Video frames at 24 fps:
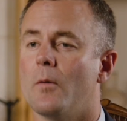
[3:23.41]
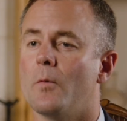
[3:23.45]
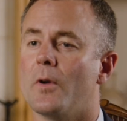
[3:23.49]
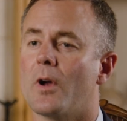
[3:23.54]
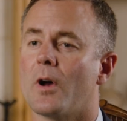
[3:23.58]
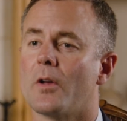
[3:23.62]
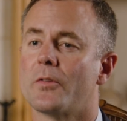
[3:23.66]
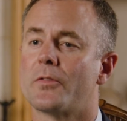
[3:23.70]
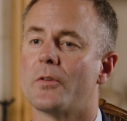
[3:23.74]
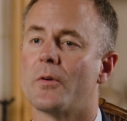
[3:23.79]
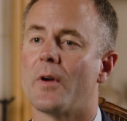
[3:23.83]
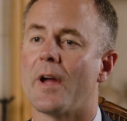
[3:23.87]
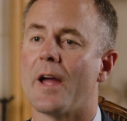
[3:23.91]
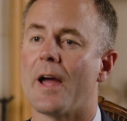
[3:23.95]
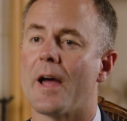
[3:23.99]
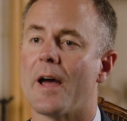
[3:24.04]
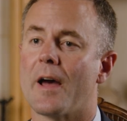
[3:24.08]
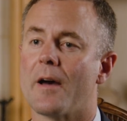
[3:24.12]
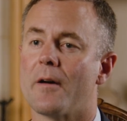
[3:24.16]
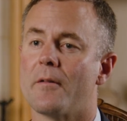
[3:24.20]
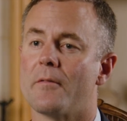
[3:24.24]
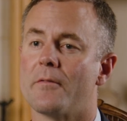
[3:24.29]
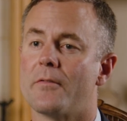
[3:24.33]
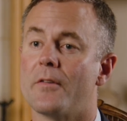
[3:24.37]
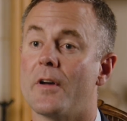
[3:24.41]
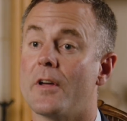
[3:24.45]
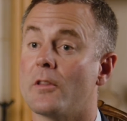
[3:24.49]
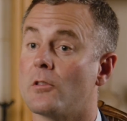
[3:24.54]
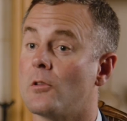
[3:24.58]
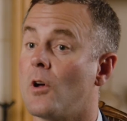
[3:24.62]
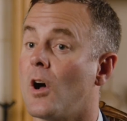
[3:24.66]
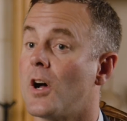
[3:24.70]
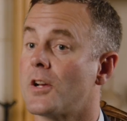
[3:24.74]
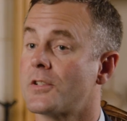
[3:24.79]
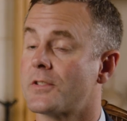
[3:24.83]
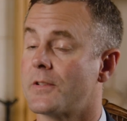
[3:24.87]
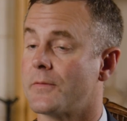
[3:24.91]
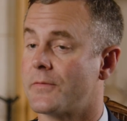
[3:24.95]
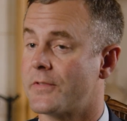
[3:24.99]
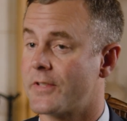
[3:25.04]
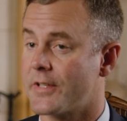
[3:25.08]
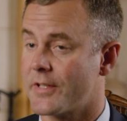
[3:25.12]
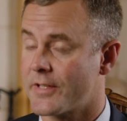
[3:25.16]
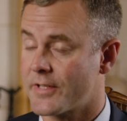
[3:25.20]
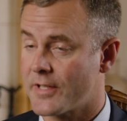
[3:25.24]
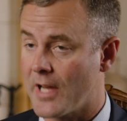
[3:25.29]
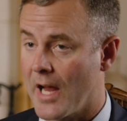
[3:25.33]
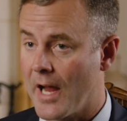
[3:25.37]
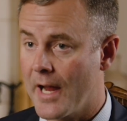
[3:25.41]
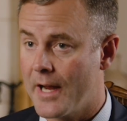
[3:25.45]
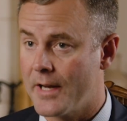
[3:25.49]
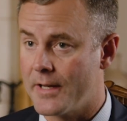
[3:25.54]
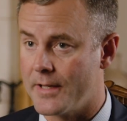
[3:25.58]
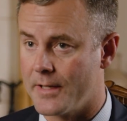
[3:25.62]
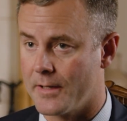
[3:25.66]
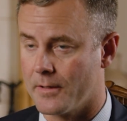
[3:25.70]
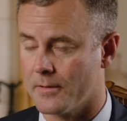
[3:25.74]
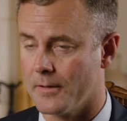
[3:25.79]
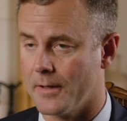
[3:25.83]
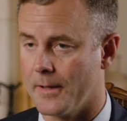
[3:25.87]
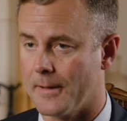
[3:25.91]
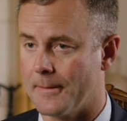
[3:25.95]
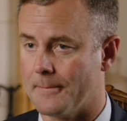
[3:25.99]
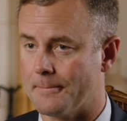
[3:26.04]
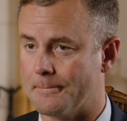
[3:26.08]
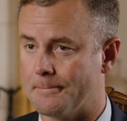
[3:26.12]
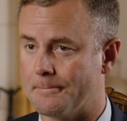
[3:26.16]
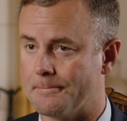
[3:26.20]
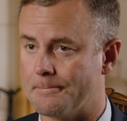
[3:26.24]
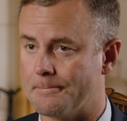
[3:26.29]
We also have a loss of society claim